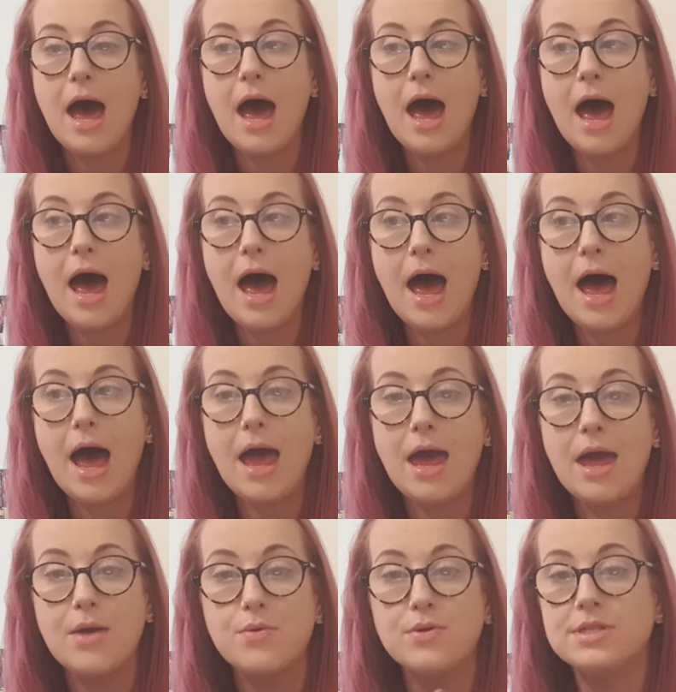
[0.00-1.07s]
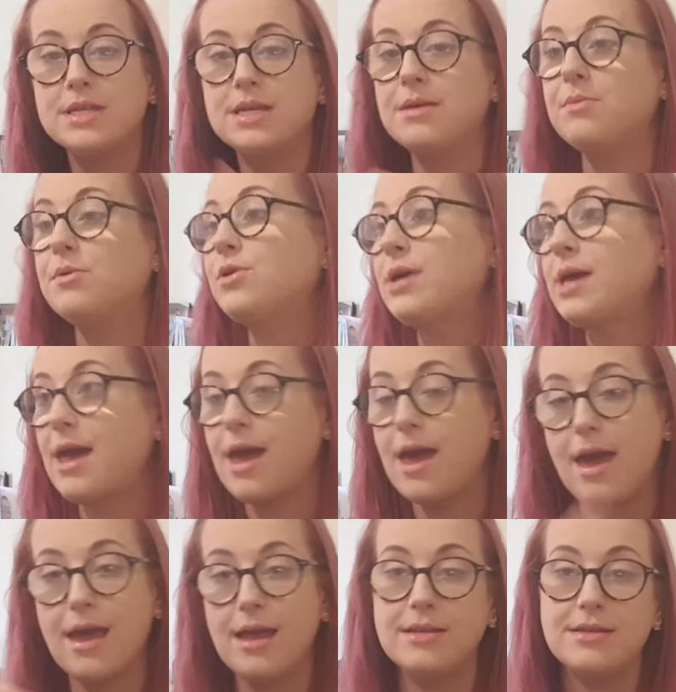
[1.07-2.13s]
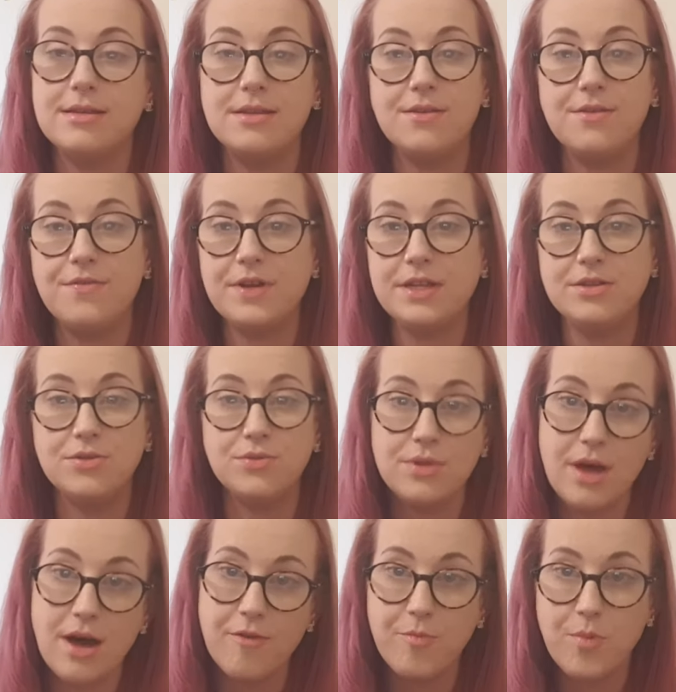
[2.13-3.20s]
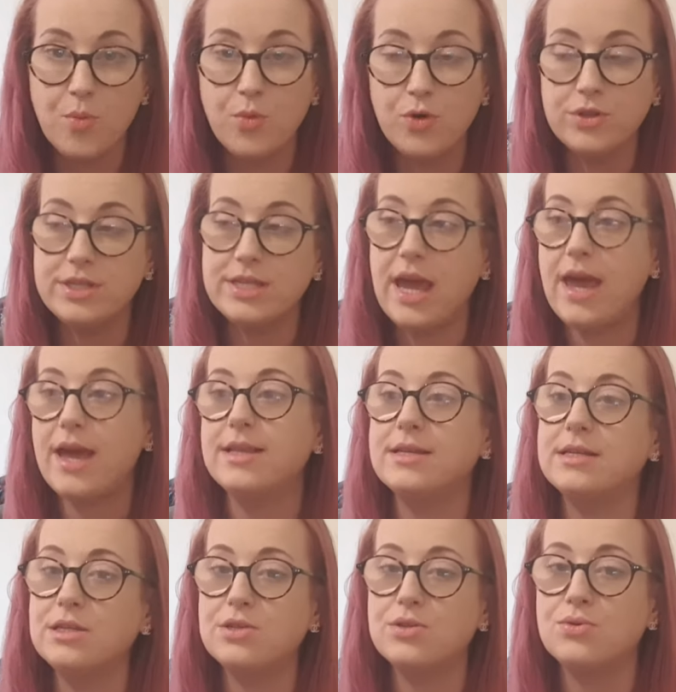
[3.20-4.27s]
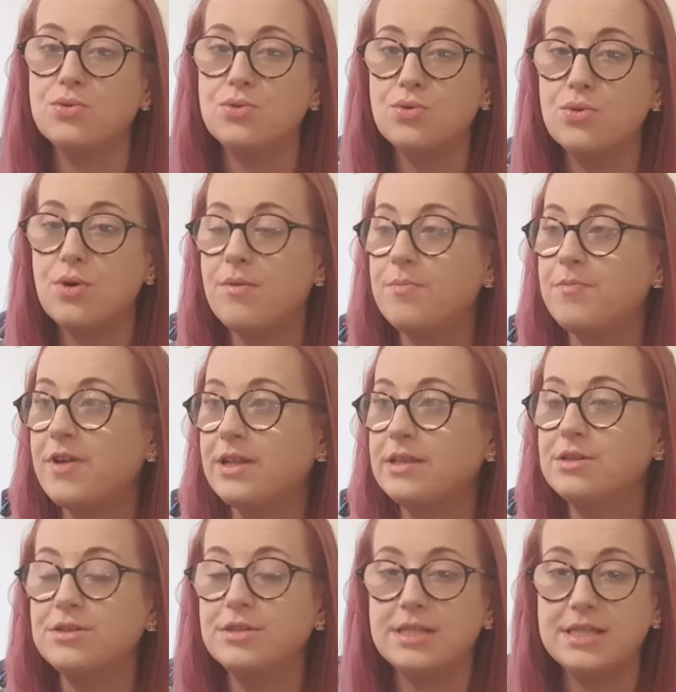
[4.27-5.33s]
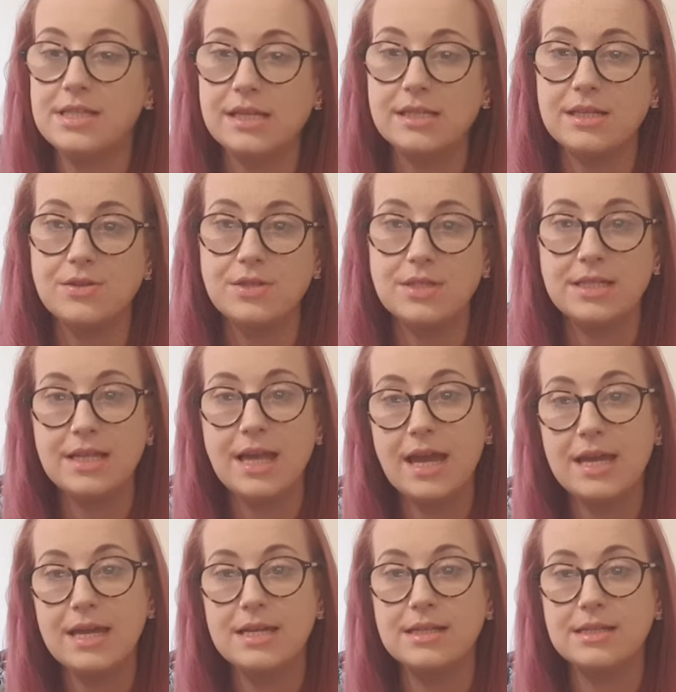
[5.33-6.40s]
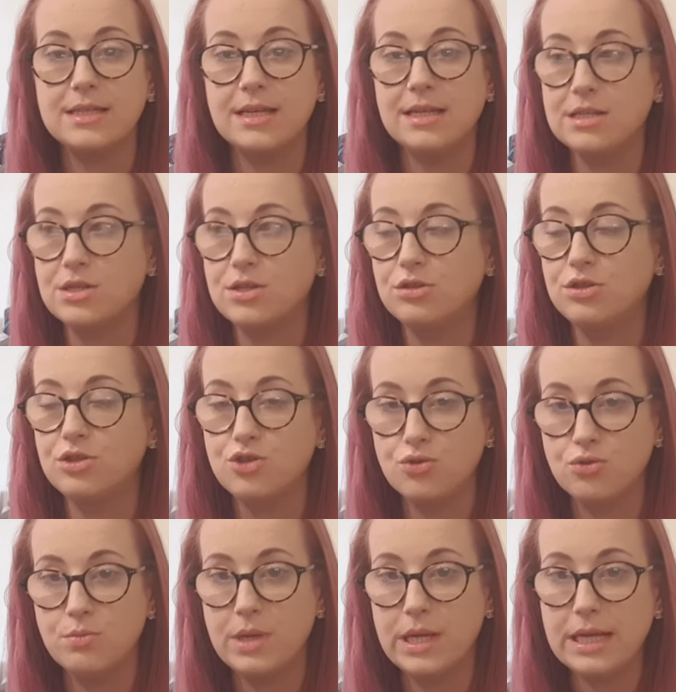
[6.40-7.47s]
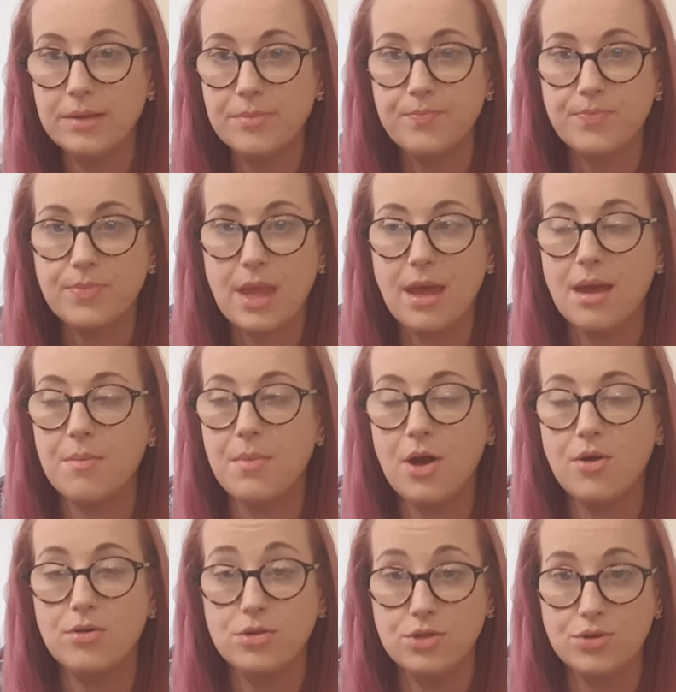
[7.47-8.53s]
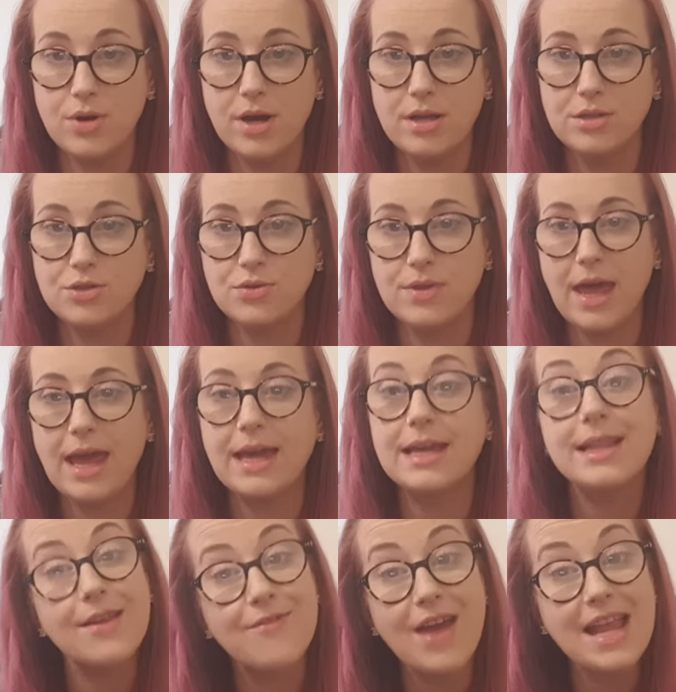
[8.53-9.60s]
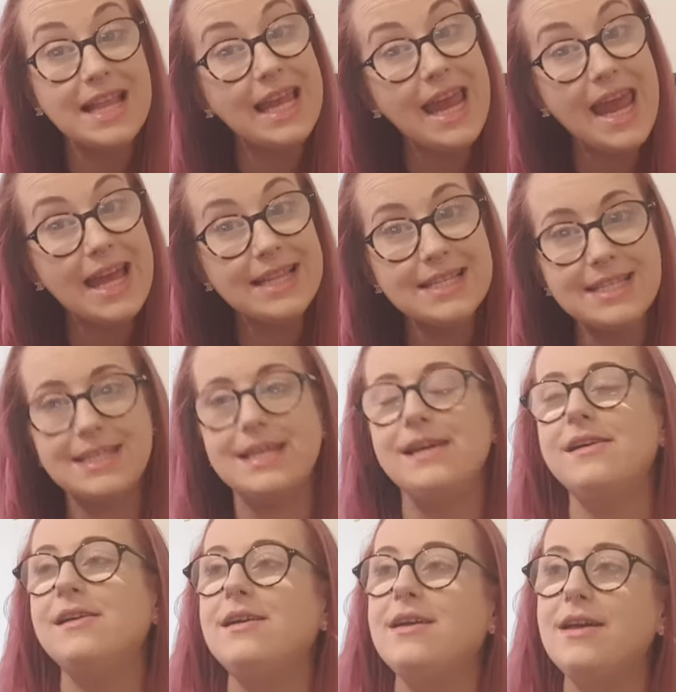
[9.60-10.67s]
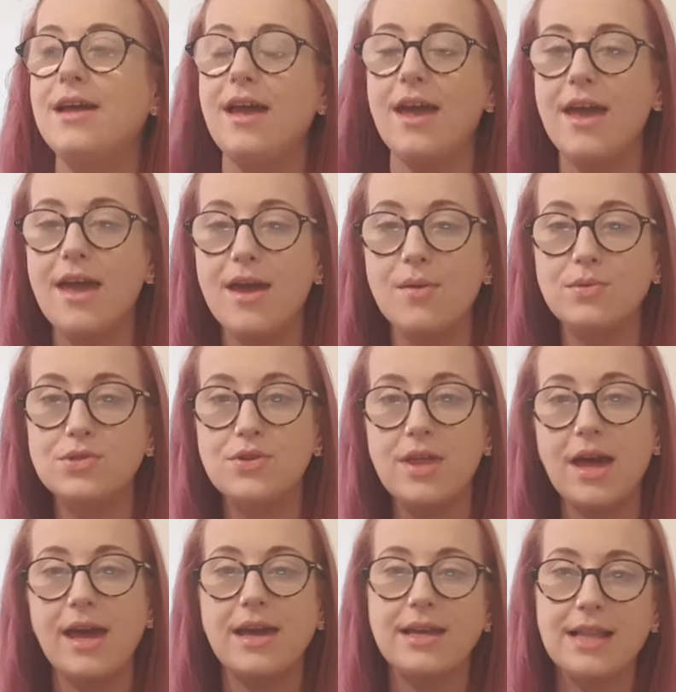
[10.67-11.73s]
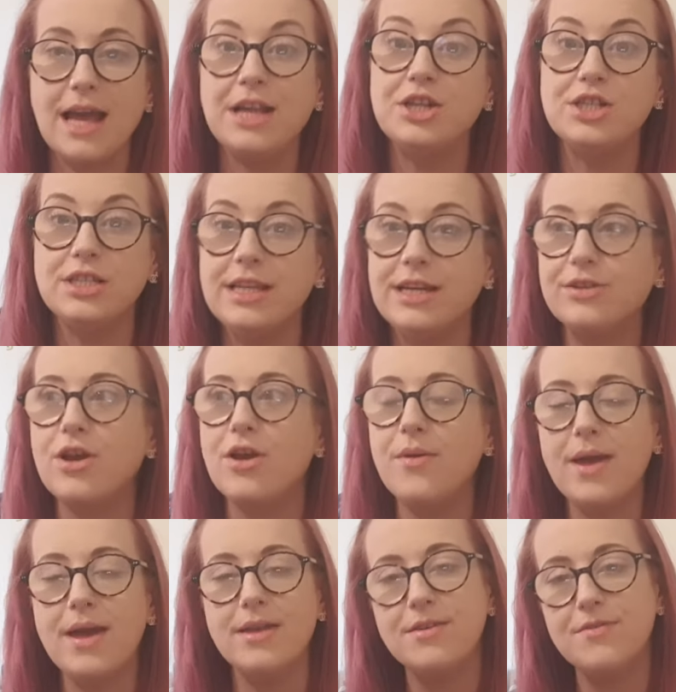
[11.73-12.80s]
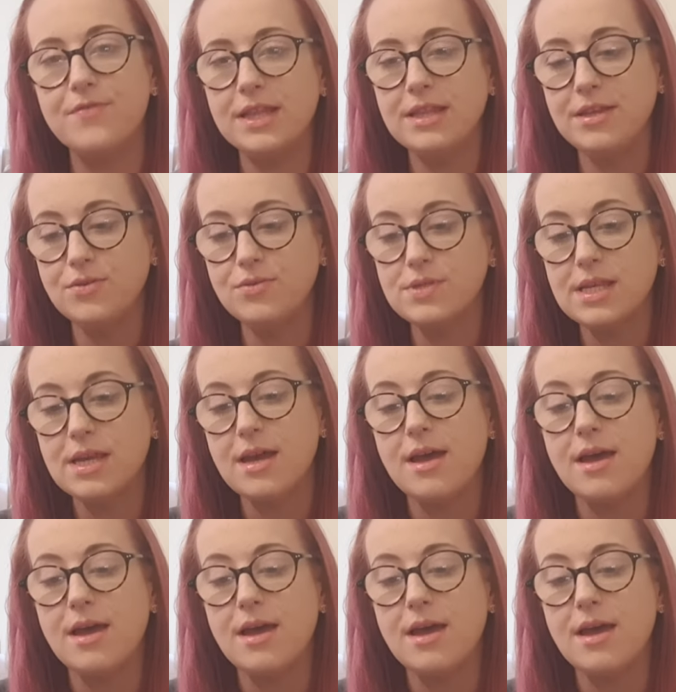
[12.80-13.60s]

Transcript: I wasn't able to edit the video that I've been wanting to edit, so I'm finally going to sit down tonight and Teddy's going to show me how to do it so that I can finally edit it, so that I can actually learn how to edit videos.